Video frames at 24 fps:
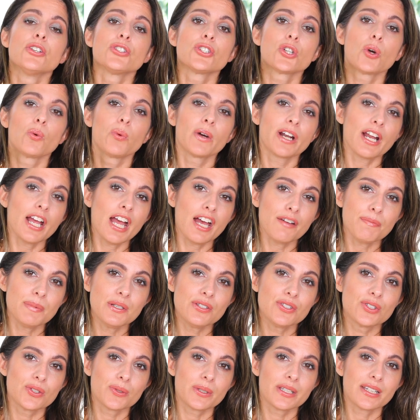So what I have
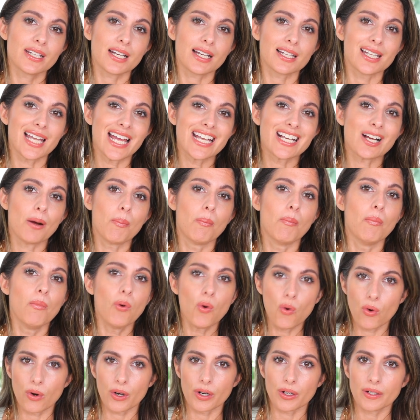been doing that I like
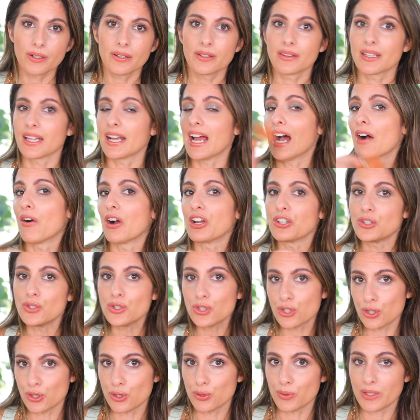more than how I
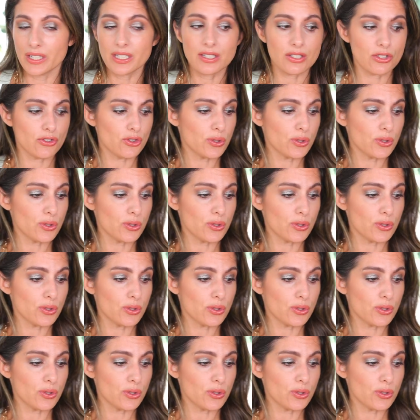used to do it,